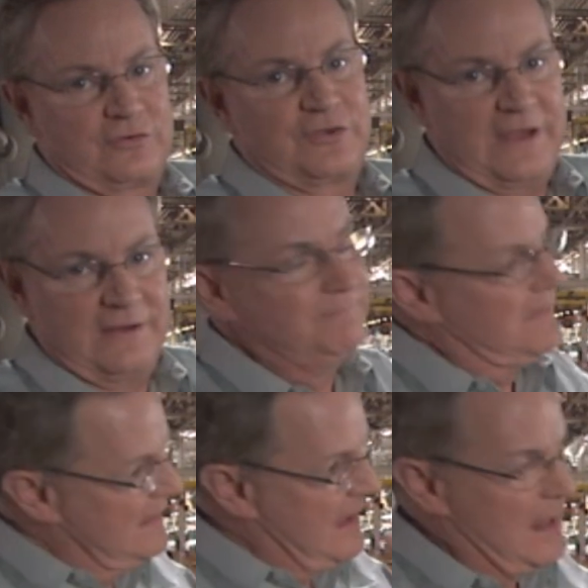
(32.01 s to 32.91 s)
seat
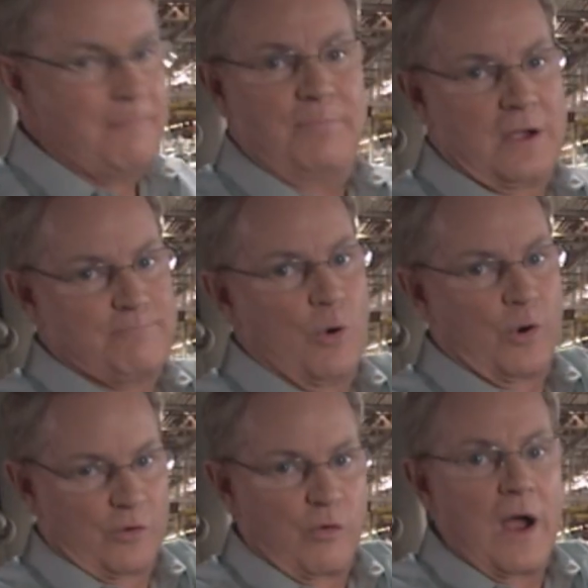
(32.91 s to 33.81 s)
and a
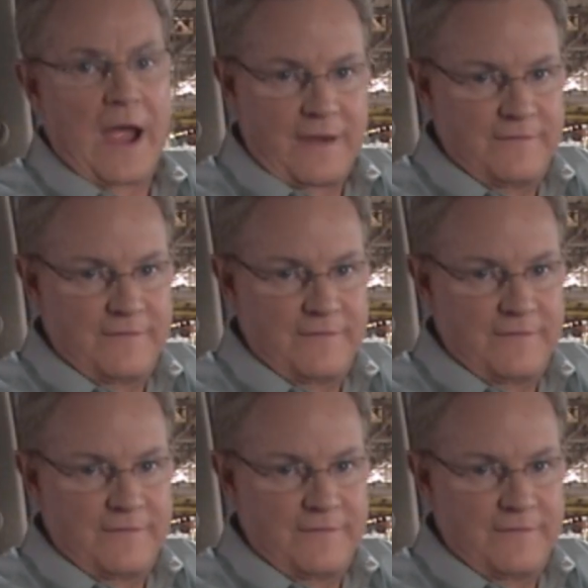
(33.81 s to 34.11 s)
buckboard ride.